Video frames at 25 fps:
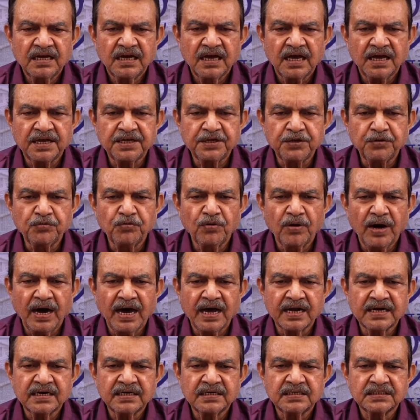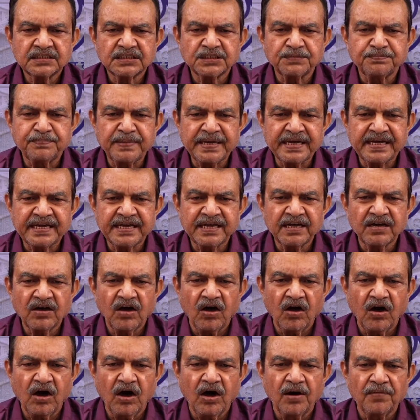you are speaking
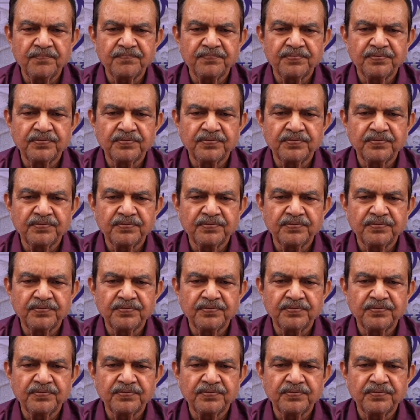of